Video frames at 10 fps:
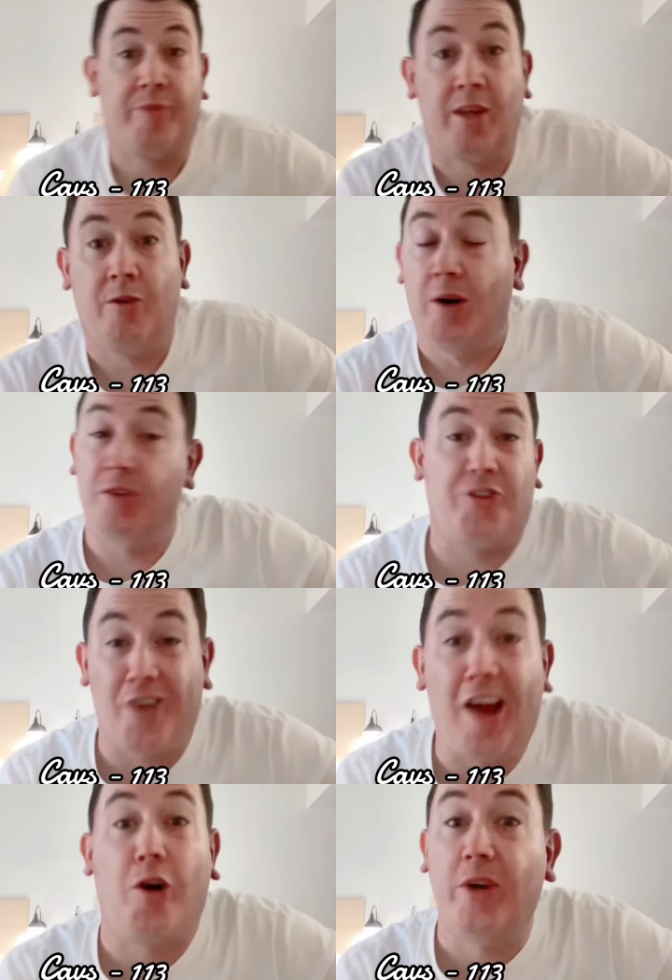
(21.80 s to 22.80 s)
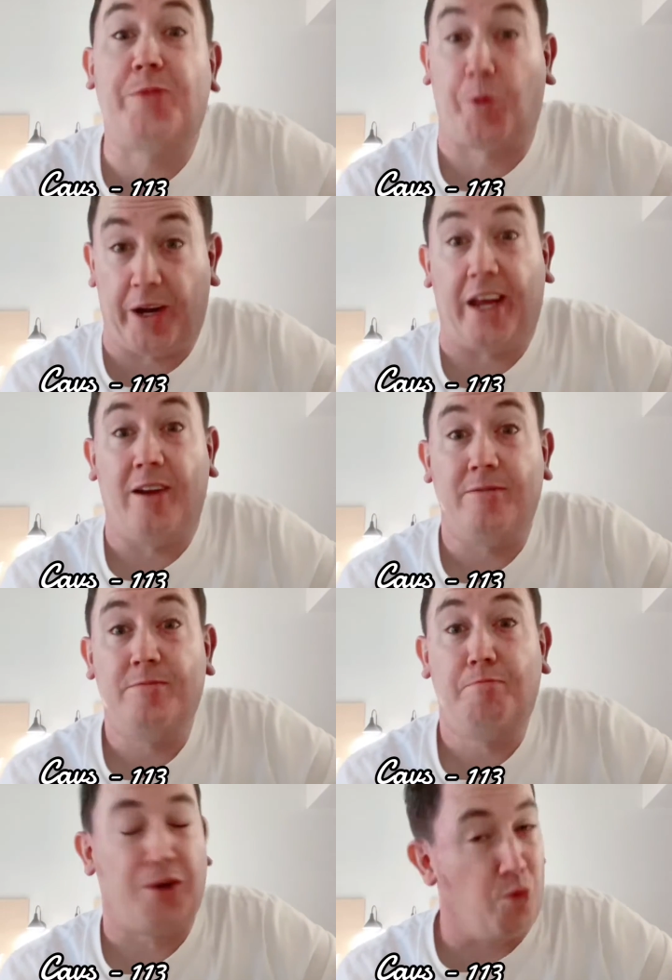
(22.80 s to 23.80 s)
Well, they're not always pretty,
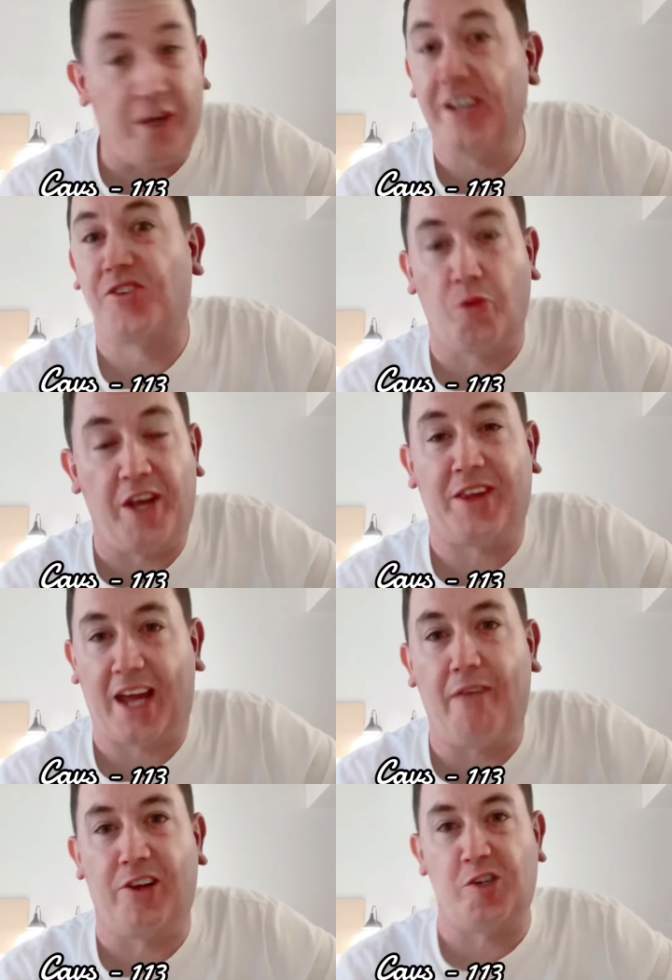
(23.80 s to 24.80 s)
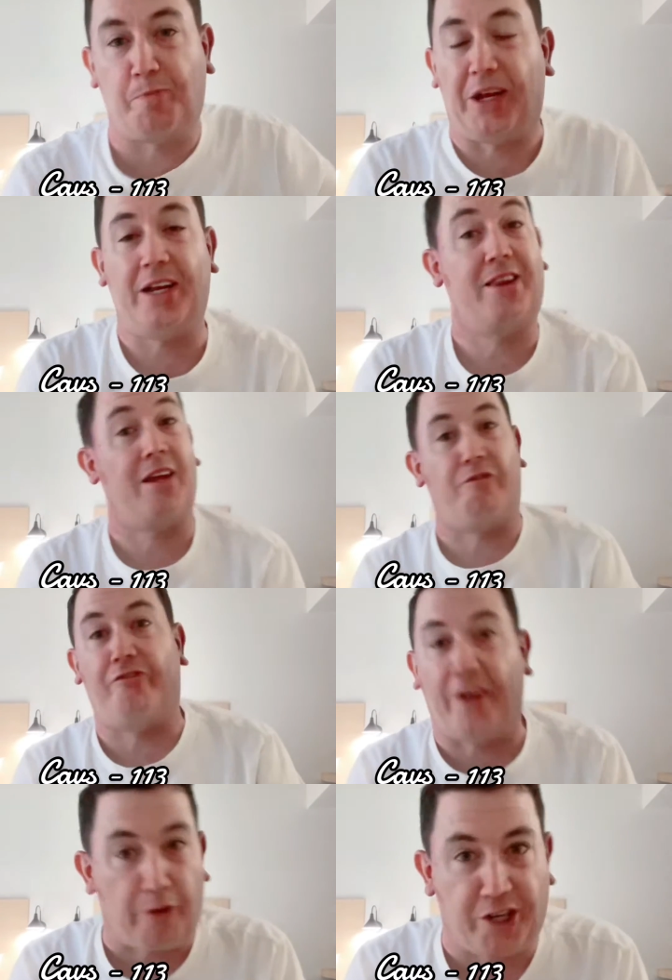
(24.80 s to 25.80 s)
but a win is a win. The Cavaliers beat the
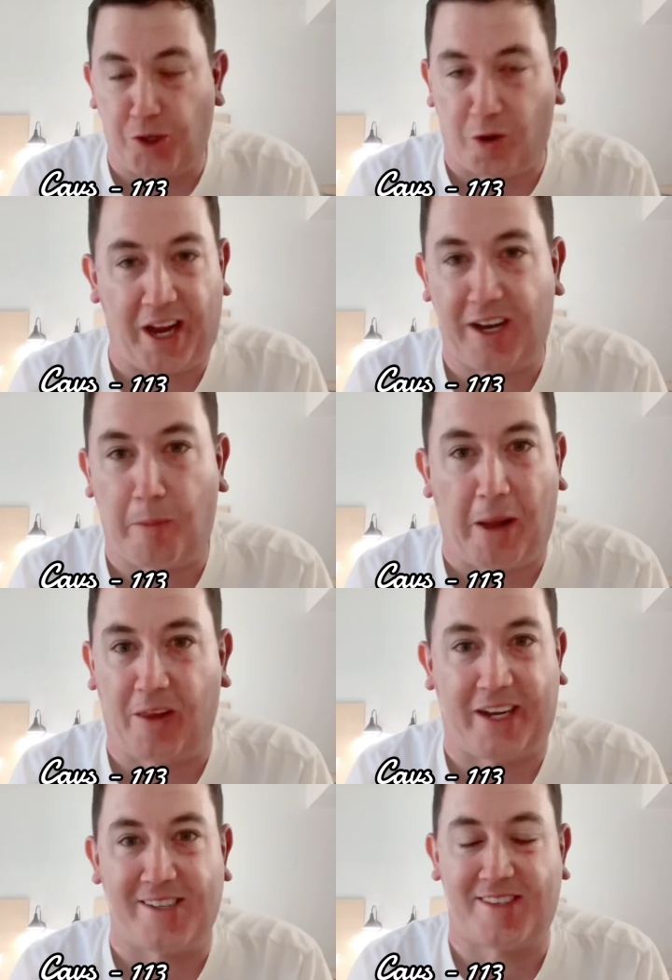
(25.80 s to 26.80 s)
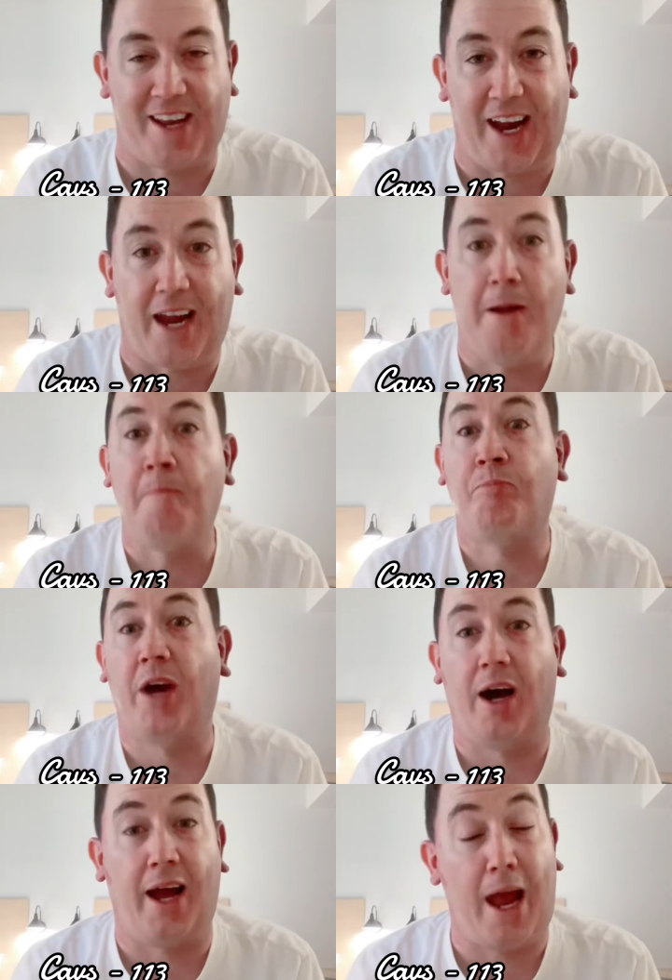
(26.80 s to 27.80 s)
very shorthanded Pelicans today.
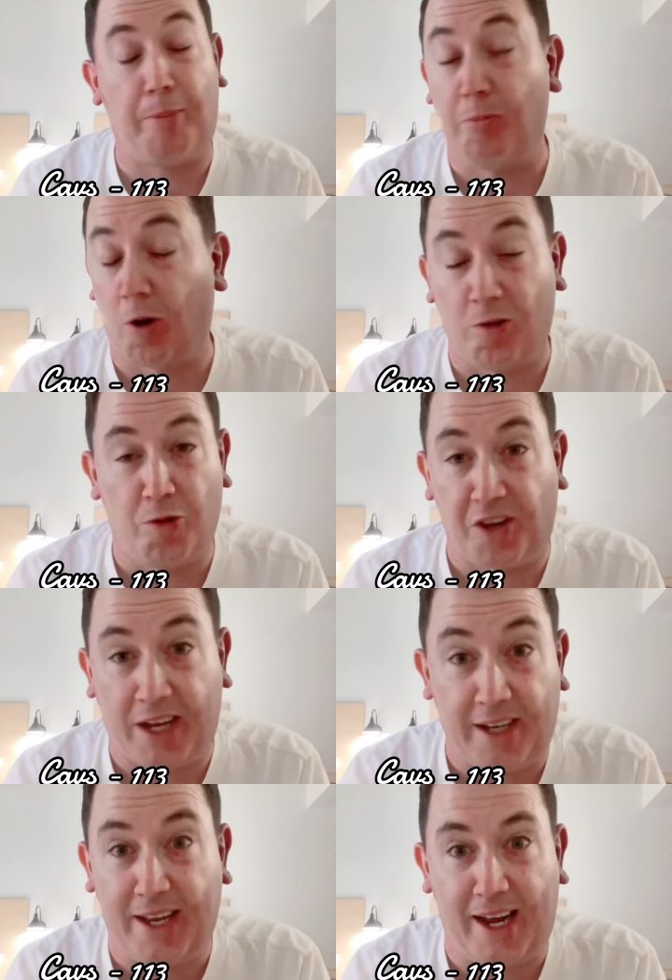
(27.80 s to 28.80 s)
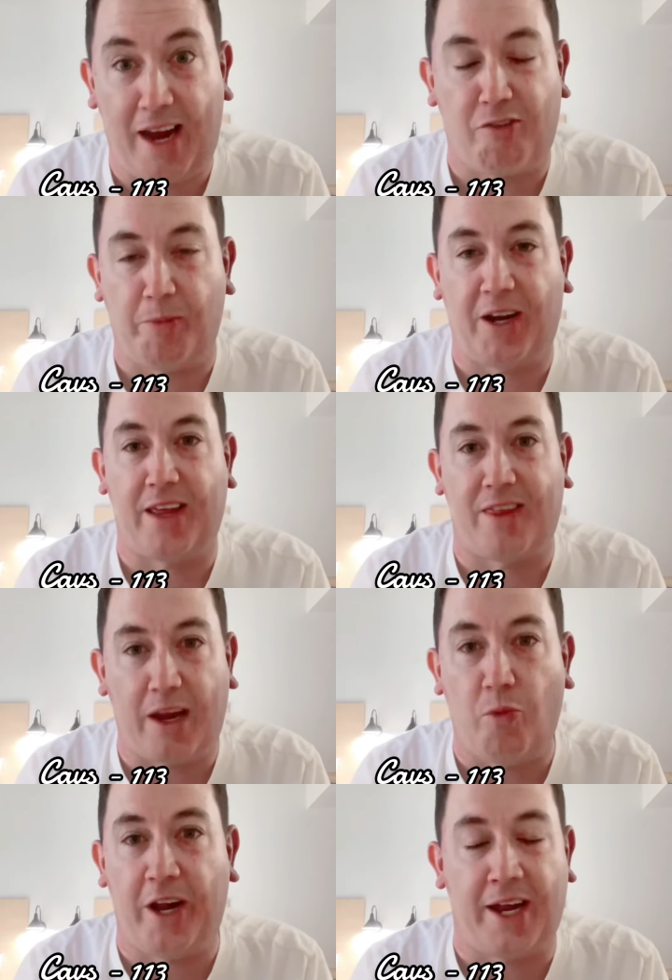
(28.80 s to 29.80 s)
Happy Martin Luther King Day to everybody. They
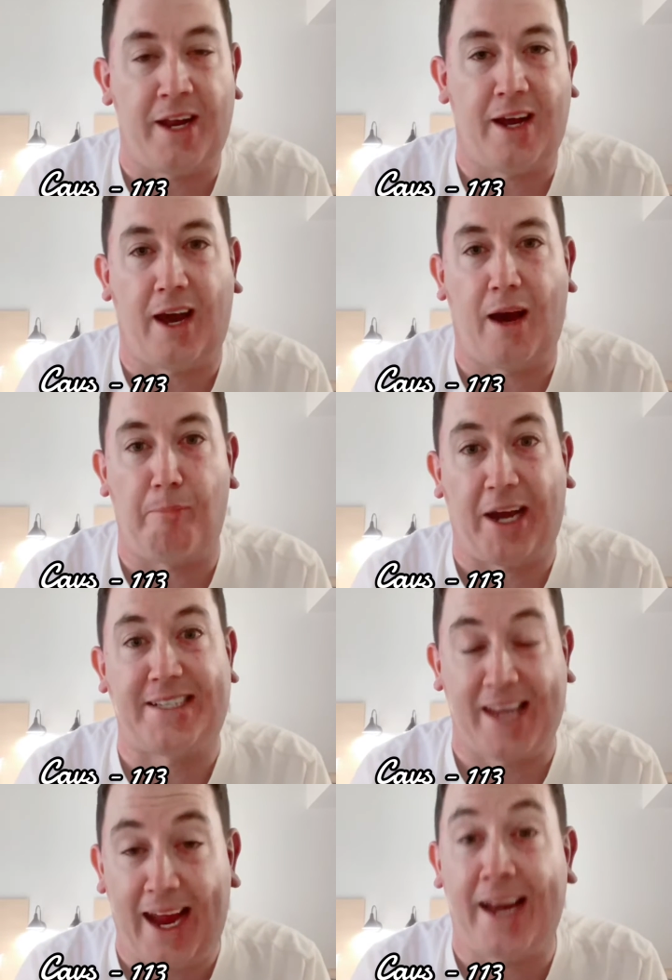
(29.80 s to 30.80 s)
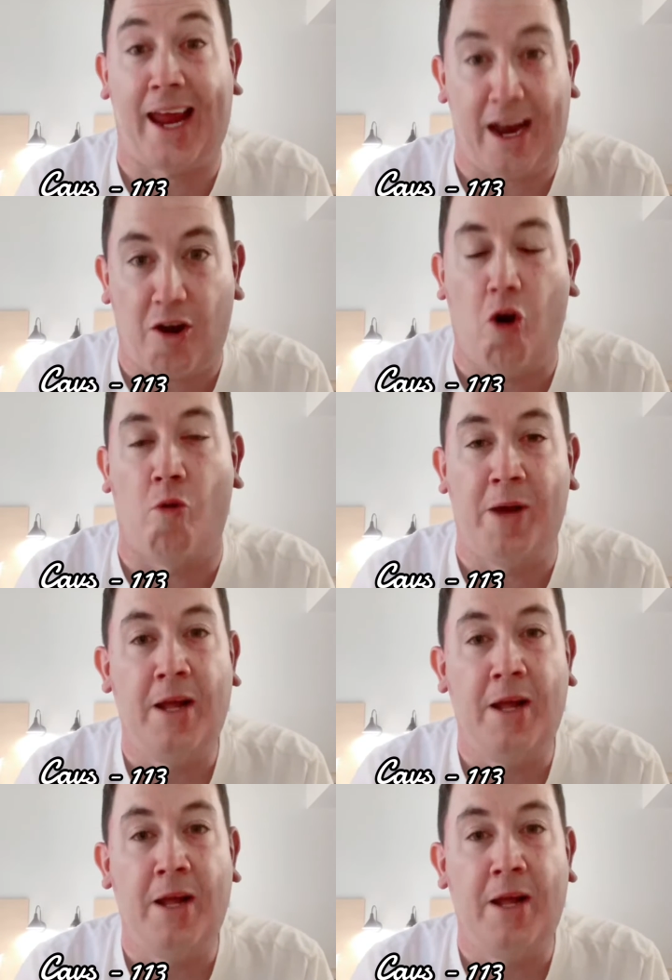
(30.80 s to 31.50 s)
win by 10 at home.